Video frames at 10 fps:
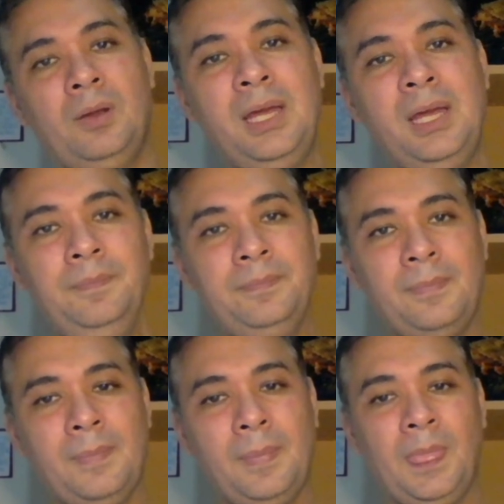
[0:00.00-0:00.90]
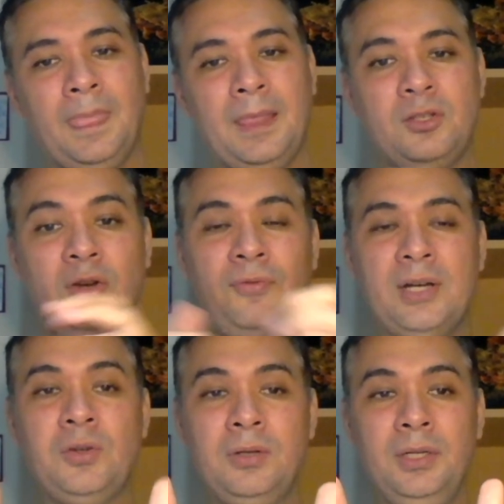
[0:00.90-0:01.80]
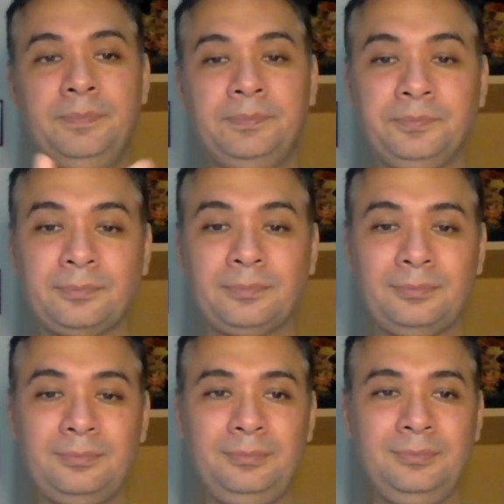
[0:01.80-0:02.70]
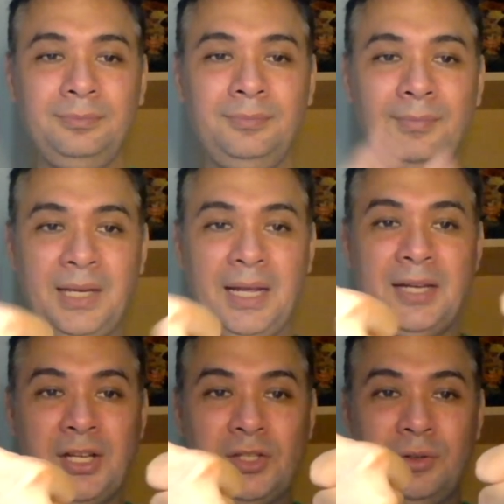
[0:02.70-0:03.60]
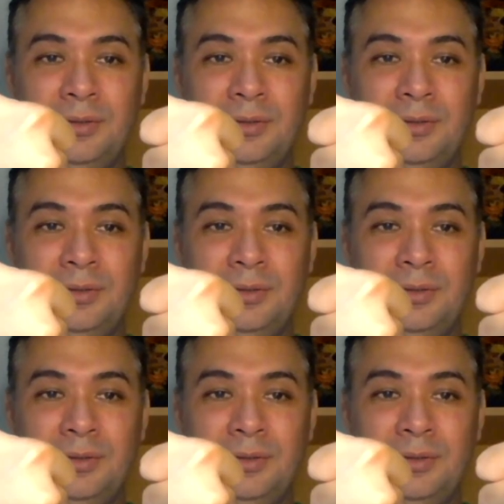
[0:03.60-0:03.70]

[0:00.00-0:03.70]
Okay? So far, so good? Hand gesture?